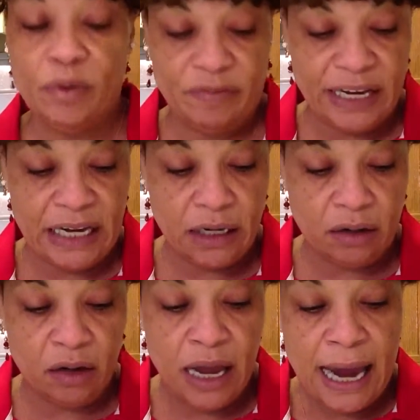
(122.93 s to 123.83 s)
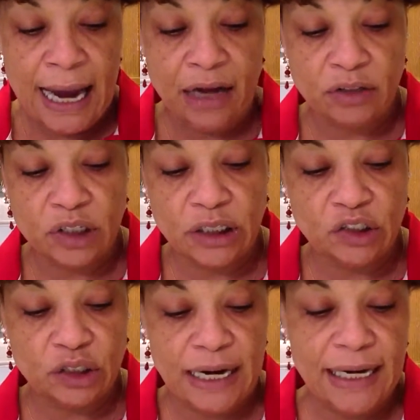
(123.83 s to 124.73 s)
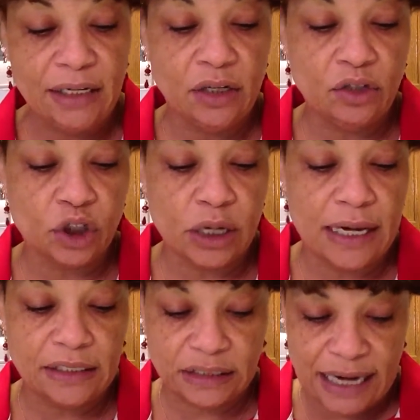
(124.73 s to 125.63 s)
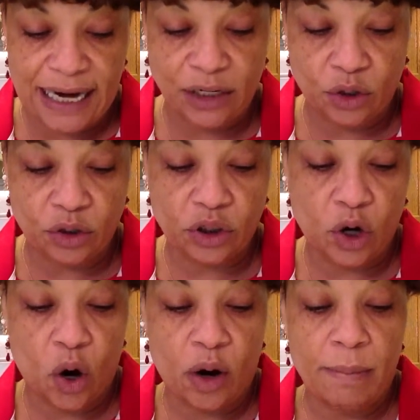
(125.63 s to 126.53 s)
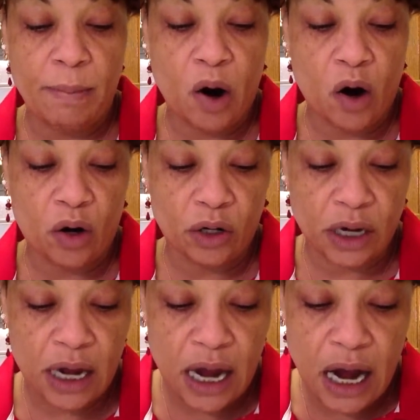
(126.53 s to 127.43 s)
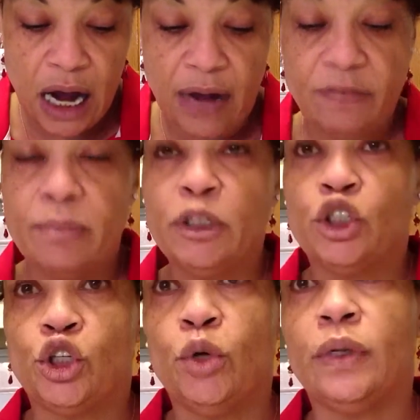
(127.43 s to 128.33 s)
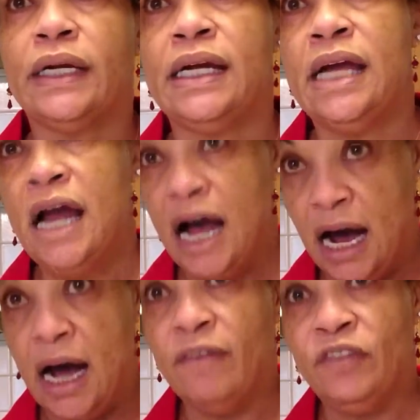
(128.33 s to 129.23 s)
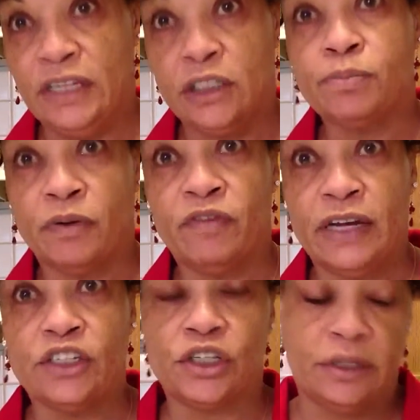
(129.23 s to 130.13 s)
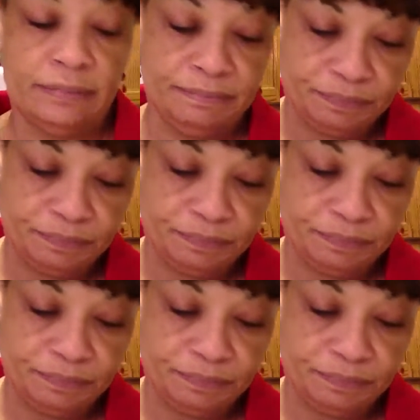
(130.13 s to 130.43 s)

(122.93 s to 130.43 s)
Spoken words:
reveal how such standards are a mark of the maturity of this profession.